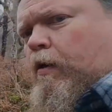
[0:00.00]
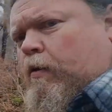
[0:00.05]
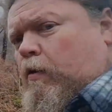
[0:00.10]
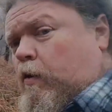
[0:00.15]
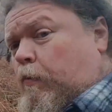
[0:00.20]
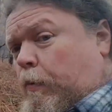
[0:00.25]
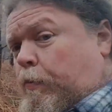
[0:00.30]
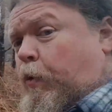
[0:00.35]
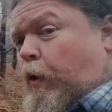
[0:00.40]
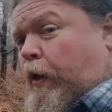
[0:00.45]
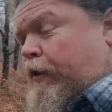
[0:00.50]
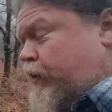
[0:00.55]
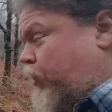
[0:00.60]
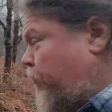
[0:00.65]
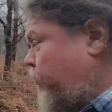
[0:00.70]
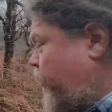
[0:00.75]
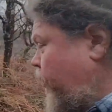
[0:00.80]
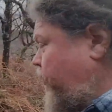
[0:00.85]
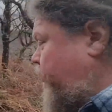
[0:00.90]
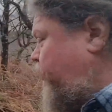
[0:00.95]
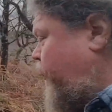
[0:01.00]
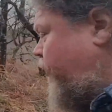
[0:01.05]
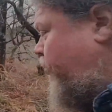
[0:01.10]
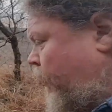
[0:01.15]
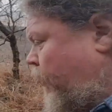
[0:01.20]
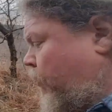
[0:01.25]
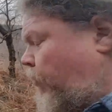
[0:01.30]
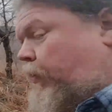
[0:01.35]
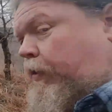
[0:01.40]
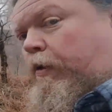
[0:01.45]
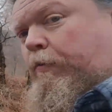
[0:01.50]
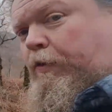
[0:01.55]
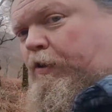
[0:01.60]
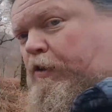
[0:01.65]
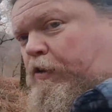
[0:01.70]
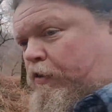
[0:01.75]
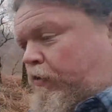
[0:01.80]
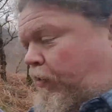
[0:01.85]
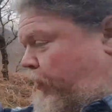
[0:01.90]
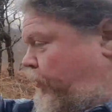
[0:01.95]
you would put in jump cuts where you would
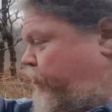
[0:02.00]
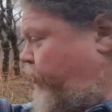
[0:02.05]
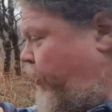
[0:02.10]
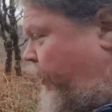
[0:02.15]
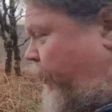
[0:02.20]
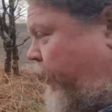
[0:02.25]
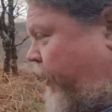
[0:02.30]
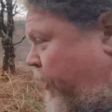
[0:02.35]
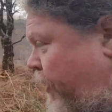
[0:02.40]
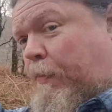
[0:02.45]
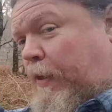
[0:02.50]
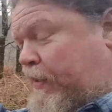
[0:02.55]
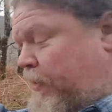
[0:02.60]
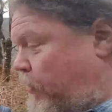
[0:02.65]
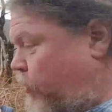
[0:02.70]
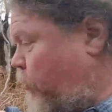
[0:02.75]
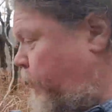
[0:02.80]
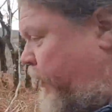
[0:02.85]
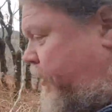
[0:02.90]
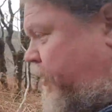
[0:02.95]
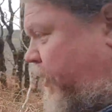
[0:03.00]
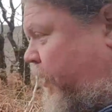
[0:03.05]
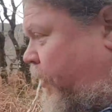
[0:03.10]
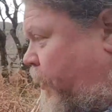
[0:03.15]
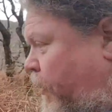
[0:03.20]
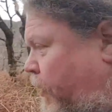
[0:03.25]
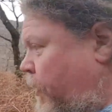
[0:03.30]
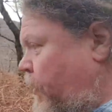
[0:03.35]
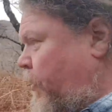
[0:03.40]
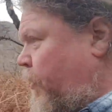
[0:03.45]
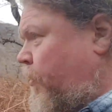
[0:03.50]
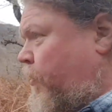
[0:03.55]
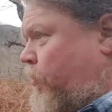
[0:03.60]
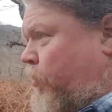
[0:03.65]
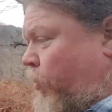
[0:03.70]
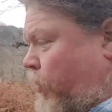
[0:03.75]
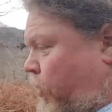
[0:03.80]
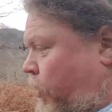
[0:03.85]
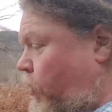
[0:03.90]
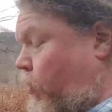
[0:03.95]
just cut the track, paste the 2 bits together
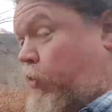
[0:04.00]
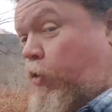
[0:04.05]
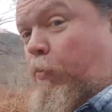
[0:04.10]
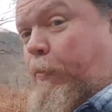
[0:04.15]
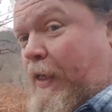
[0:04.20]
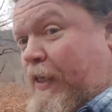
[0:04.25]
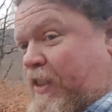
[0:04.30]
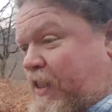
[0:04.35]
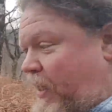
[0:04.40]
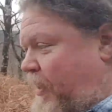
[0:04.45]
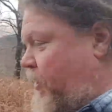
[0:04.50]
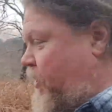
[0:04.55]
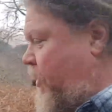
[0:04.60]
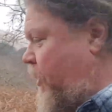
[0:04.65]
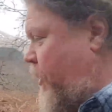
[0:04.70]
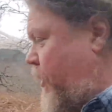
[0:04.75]
so that your audio made sense.